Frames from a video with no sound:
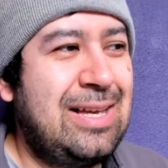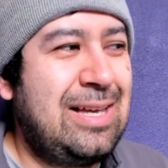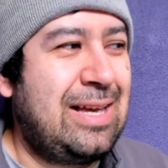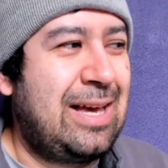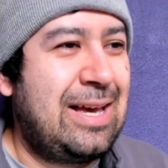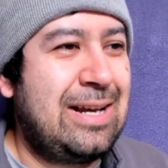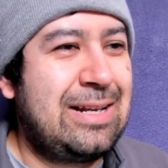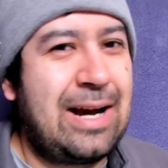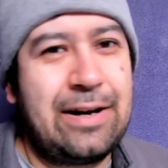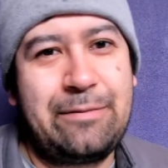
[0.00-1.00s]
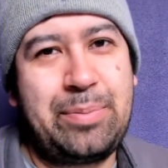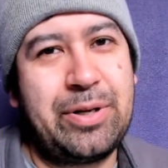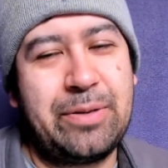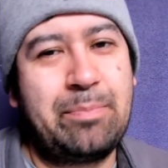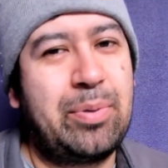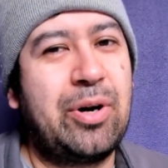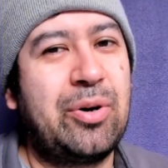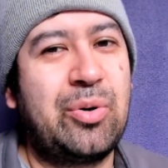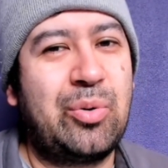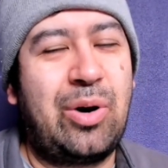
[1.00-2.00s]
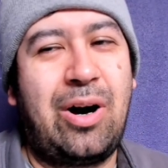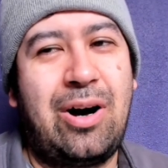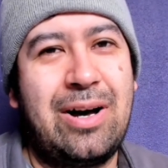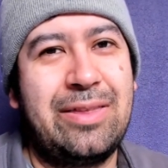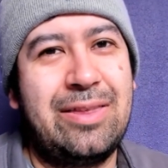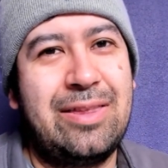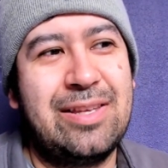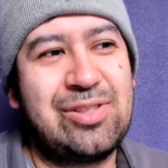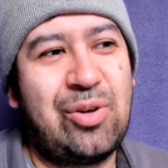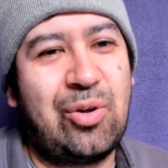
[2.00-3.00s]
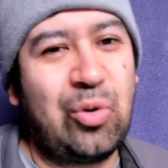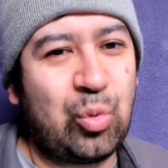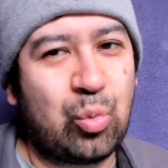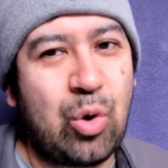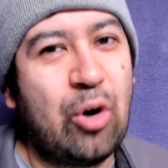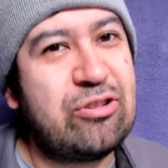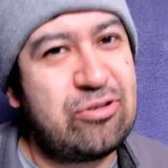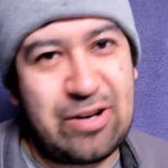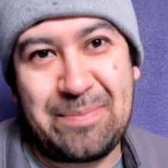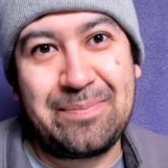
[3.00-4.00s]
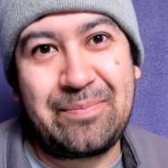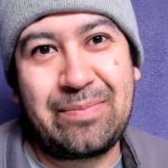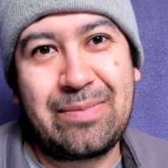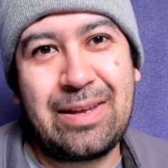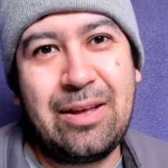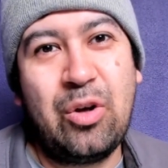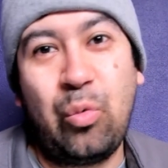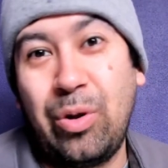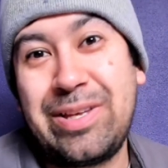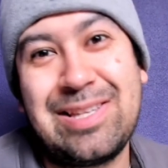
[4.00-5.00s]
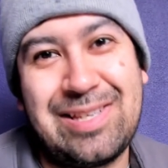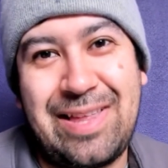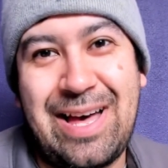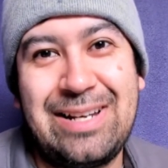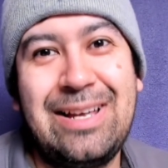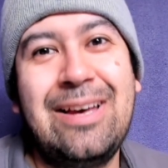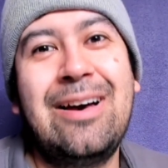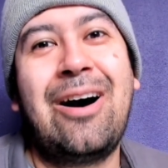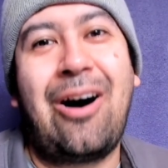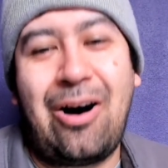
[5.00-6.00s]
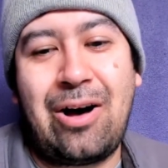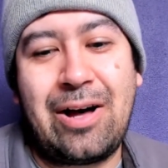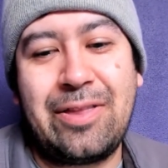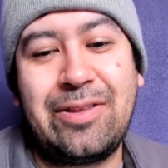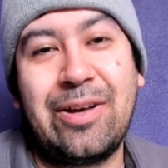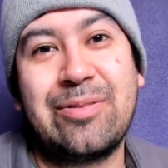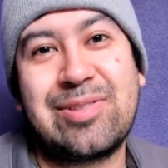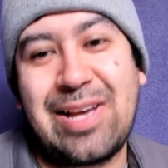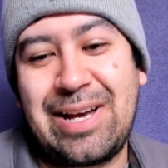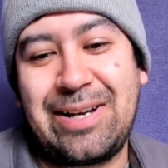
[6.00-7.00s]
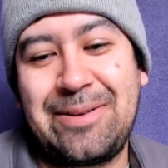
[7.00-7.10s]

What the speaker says: and kind of put a bow on this whole road trip. We'll get to that on the other side.